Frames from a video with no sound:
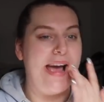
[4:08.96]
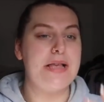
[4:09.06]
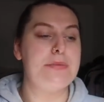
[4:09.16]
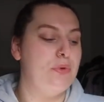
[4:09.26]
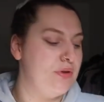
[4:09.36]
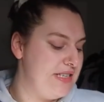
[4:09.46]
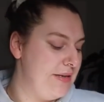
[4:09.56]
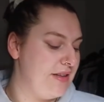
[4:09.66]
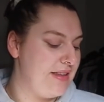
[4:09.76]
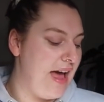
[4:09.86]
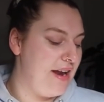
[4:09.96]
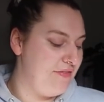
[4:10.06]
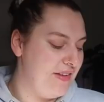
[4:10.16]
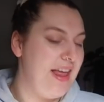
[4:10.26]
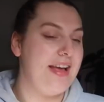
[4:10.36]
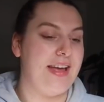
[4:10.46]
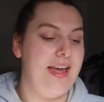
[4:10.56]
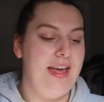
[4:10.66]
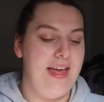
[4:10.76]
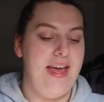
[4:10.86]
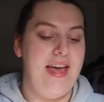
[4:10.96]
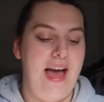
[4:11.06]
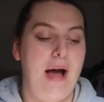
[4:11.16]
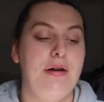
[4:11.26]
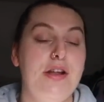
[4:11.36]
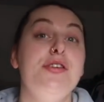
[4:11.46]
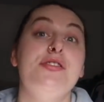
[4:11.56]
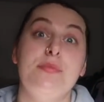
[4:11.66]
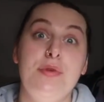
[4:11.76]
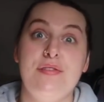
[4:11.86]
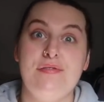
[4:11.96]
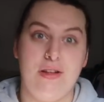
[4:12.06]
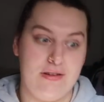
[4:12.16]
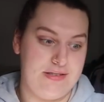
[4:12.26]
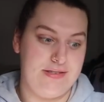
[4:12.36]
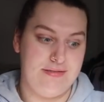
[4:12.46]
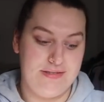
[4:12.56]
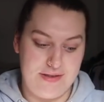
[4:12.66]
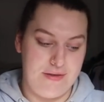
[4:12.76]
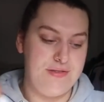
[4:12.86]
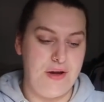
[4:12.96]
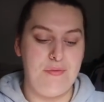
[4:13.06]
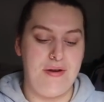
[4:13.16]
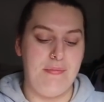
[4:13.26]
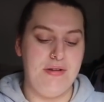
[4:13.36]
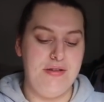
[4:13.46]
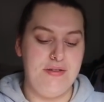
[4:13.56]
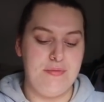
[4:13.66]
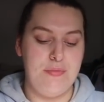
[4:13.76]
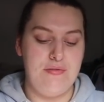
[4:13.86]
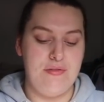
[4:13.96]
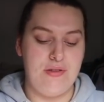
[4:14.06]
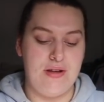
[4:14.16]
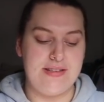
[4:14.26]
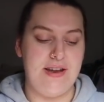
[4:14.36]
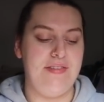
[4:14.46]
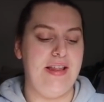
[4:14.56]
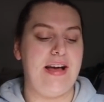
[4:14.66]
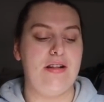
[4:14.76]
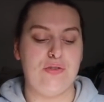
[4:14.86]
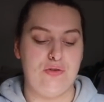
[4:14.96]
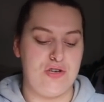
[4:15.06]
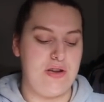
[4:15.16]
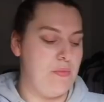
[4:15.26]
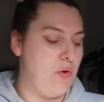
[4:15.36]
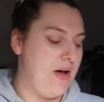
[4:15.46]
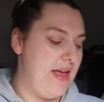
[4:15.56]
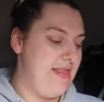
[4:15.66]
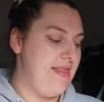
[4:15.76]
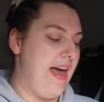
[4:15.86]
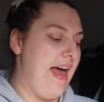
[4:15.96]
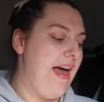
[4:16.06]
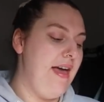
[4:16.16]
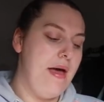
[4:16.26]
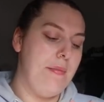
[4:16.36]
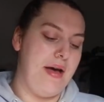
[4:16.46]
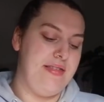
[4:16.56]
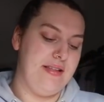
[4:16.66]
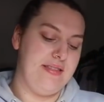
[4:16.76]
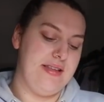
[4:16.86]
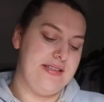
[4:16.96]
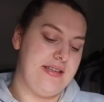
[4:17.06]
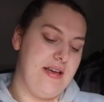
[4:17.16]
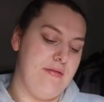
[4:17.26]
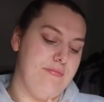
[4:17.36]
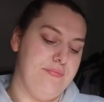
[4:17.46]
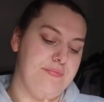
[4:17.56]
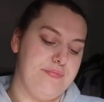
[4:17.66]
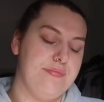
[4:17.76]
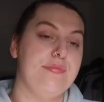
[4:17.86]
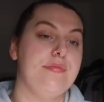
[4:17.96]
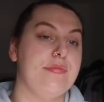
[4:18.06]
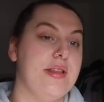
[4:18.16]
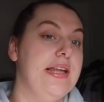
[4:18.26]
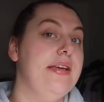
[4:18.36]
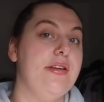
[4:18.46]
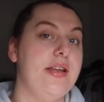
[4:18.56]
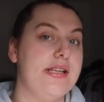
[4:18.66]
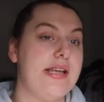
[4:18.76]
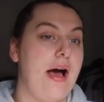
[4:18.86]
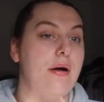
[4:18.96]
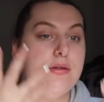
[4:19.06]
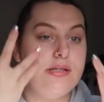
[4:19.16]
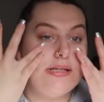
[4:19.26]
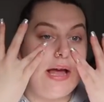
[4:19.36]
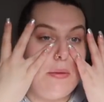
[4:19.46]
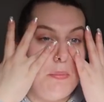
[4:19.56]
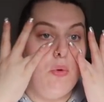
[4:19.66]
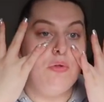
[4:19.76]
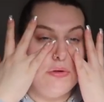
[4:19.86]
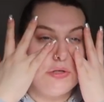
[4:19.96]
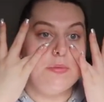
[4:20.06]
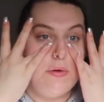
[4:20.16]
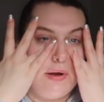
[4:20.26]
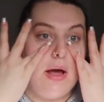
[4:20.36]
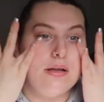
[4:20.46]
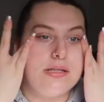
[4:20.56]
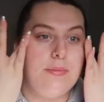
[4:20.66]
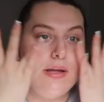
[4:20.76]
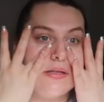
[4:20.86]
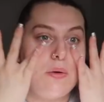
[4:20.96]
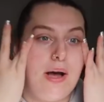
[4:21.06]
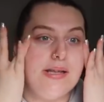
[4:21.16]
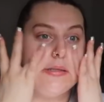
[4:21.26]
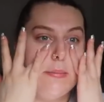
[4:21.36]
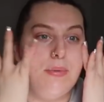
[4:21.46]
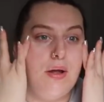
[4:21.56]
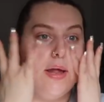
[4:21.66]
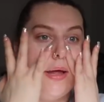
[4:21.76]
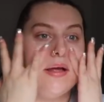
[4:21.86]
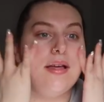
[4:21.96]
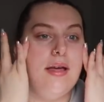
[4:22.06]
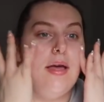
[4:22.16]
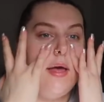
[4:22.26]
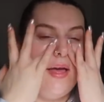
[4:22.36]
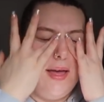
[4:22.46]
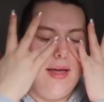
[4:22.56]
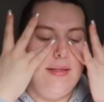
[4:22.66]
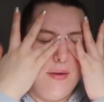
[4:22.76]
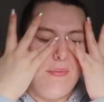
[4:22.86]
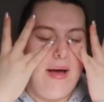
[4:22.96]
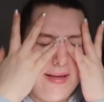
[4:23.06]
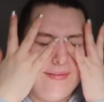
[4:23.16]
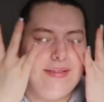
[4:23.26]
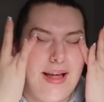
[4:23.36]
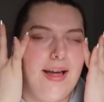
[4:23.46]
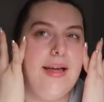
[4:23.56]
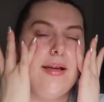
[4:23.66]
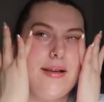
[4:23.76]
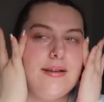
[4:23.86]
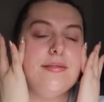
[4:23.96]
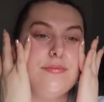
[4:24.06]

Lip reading: it's more deep than that and I feel like I'm gonna do some moving vlogs, so don't worry, I'm gonna do some moving vlogs and I feel like I'll touch on it more in there. But I think this leaving this house is like more than just moving house to me. It's quite symbolic in the way of like,